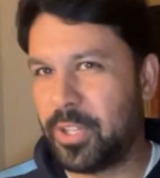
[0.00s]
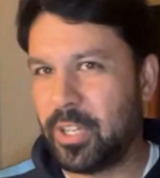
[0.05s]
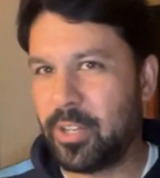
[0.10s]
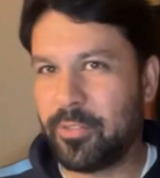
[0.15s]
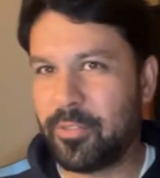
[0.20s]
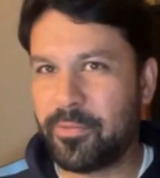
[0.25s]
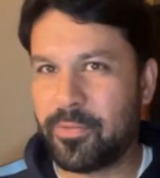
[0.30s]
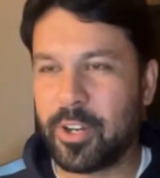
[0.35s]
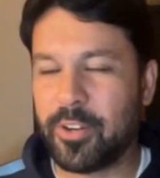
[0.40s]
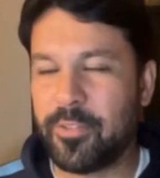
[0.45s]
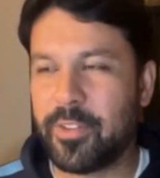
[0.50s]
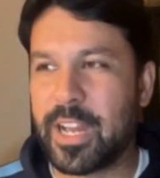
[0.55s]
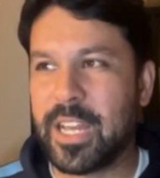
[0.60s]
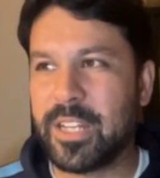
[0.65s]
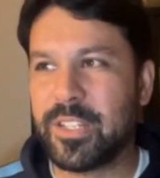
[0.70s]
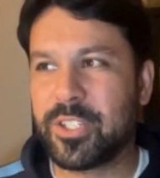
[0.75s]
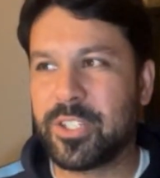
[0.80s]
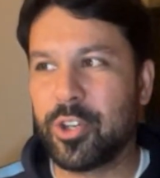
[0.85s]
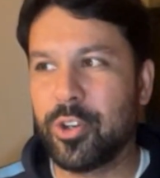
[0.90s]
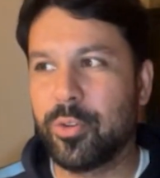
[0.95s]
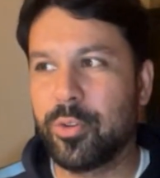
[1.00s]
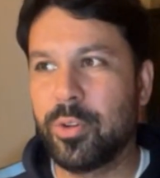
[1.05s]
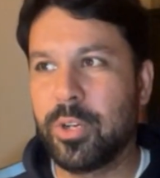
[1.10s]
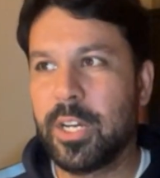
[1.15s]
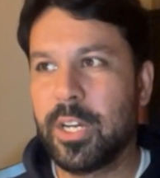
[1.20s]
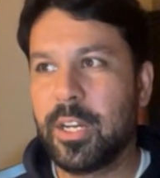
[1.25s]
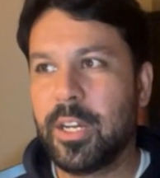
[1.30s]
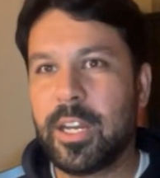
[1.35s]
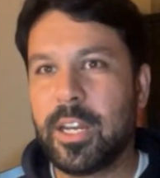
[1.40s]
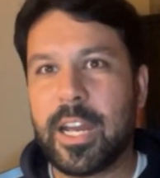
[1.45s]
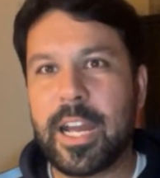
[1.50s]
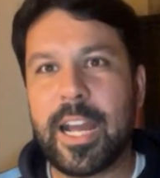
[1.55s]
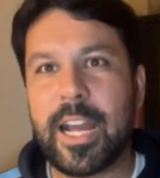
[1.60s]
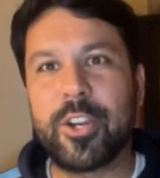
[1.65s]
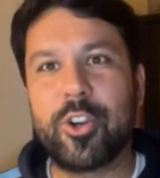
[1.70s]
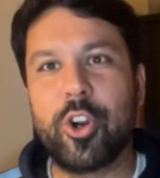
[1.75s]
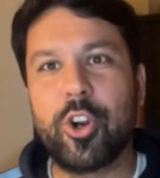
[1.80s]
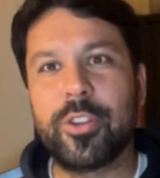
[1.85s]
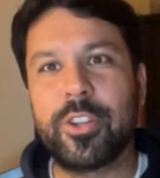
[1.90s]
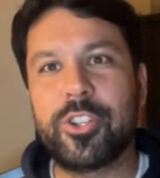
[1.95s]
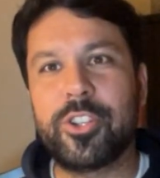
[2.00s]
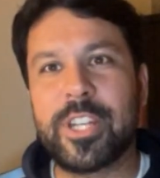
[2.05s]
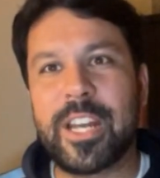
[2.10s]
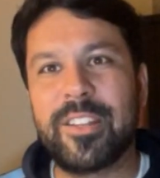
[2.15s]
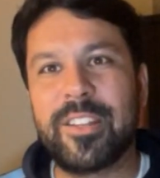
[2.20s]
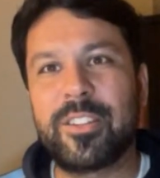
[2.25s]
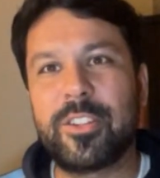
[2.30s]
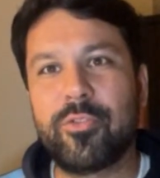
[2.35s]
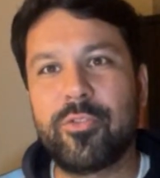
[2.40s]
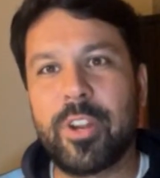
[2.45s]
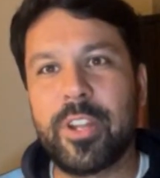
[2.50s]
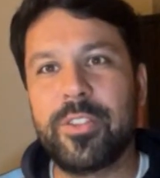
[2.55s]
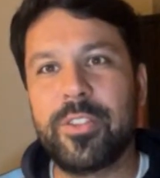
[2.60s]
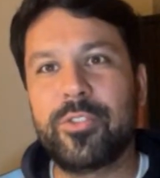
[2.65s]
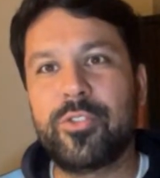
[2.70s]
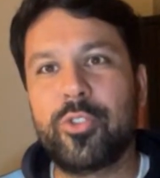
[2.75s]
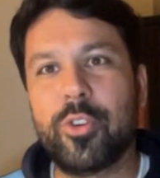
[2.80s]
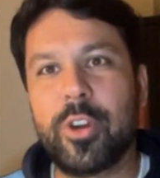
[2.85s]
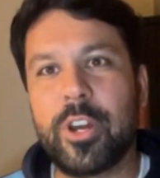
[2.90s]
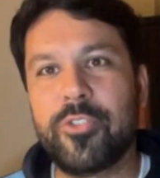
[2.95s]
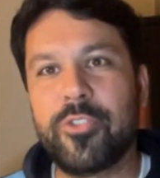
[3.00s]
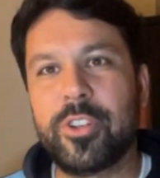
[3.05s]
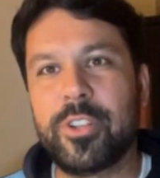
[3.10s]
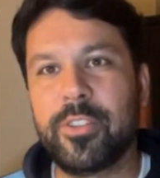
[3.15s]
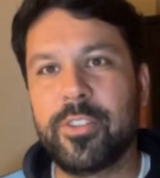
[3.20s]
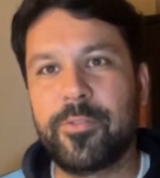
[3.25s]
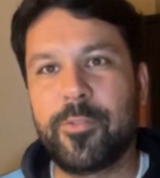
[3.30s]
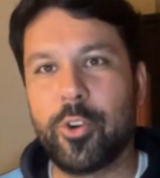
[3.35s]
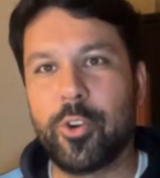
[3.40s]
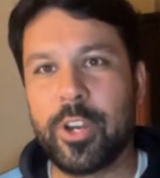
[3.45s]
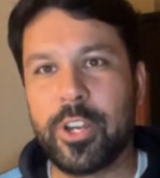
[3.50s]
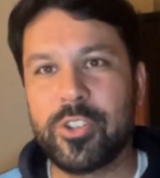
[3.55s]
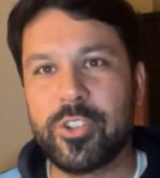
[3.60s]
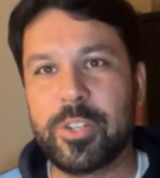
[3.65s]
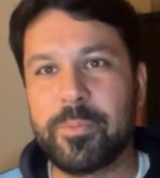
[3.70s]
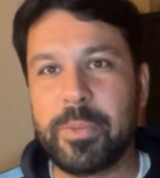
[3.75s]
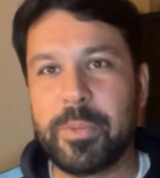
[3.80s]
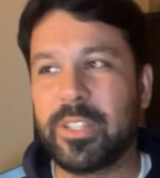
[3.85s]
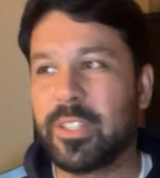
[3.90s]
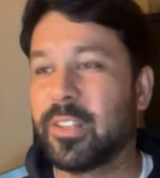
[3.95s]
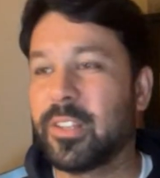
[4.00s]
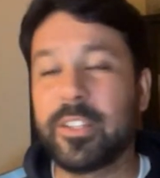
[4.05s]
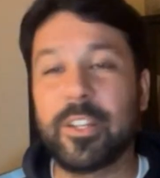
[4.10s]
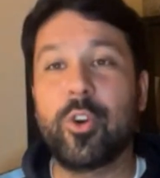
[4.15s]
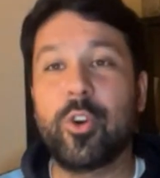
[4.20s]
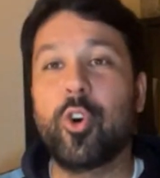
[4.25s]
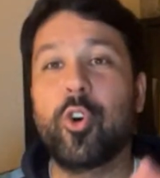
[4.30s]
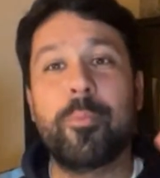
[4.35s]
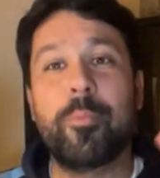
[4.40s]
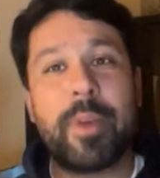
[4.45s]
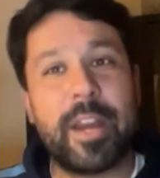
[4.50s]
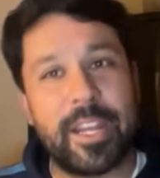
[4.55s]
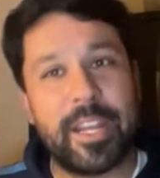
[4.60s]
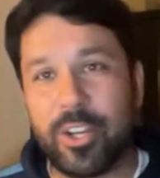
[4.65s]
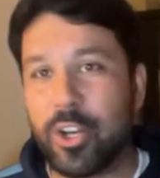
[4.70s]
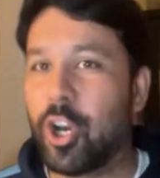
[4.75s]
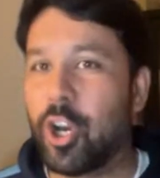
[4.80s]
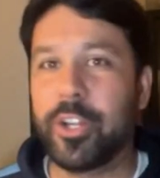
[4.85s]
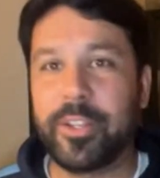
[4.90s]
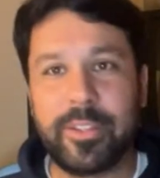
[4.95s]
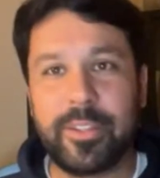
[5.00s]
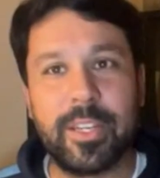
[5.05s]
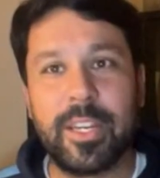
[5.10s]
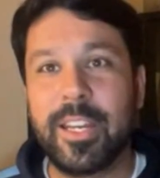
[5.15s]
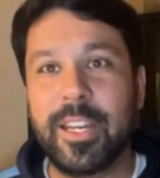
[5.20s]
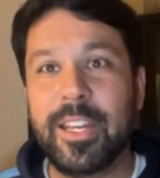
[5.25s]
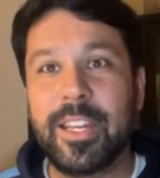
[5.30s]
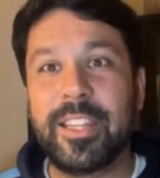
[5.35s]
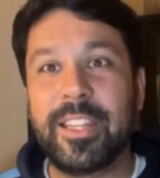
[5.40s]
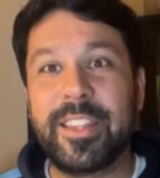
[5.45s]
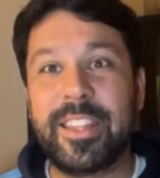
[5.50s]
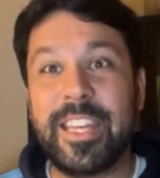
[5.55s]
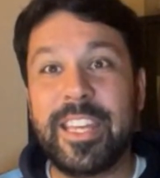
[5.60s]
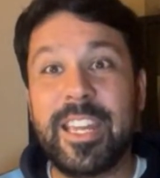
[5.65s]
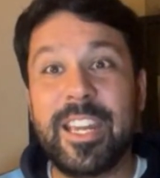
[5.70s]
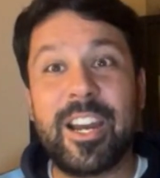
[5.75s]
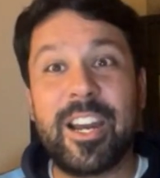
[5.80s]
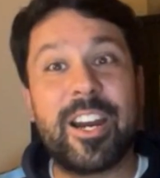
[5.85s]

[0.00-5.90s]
year of high school, I got the chance to run the 200 and the 400 meters, and oh my God, they